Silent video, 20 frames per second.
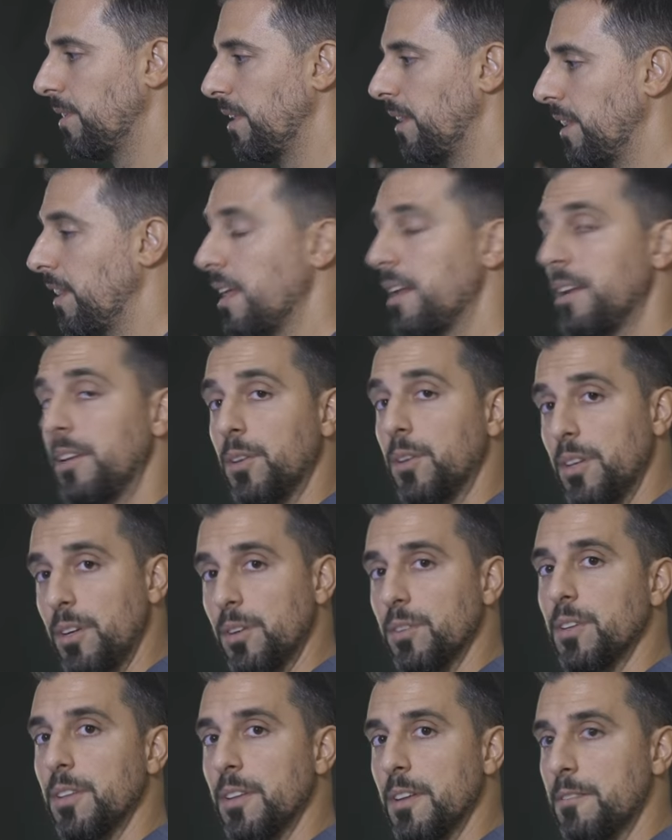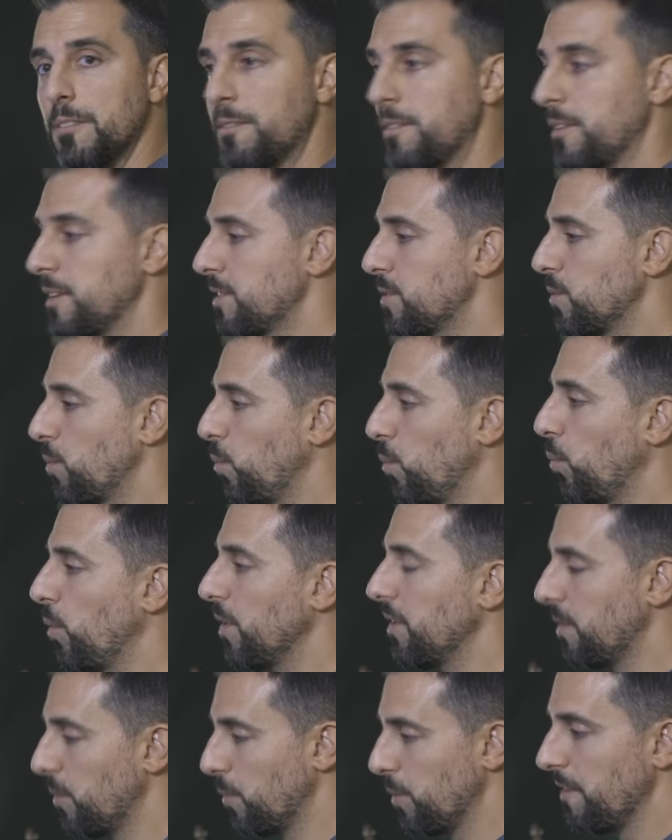letting you hear the difference with the
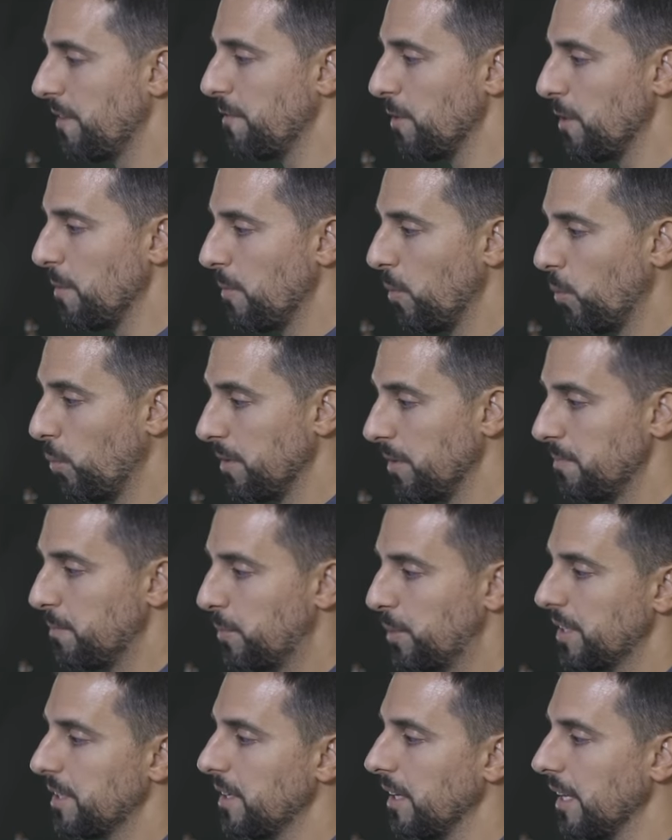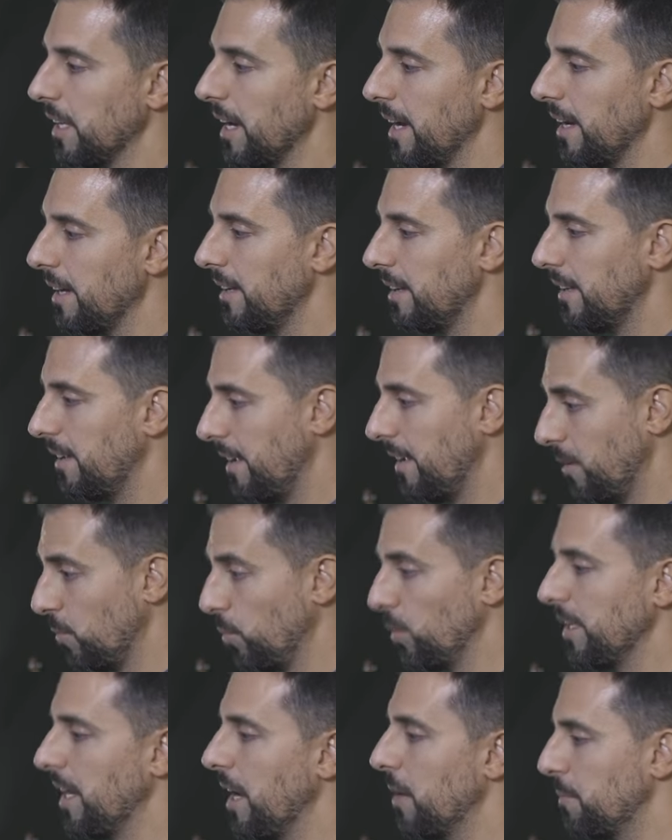reverb, with pre-delay and
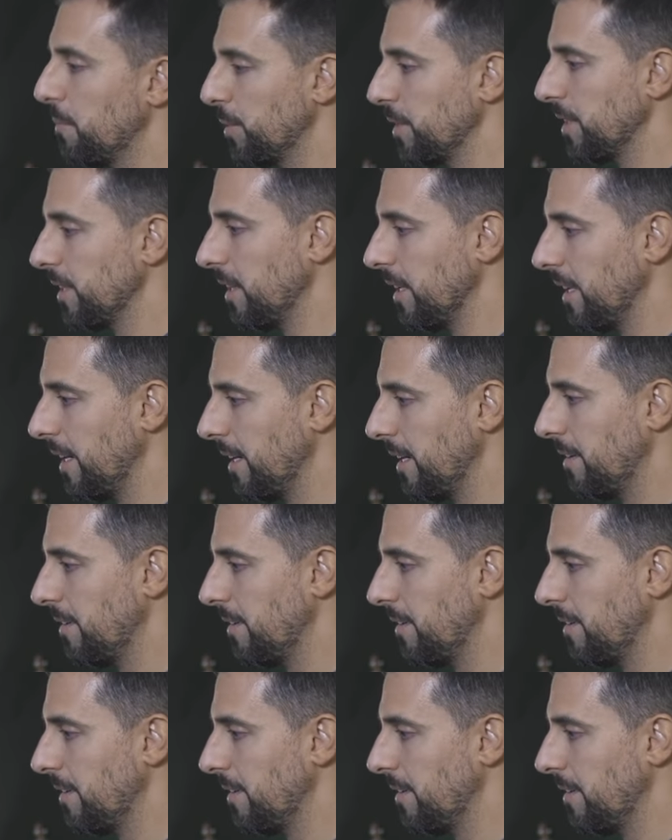without pre-delay.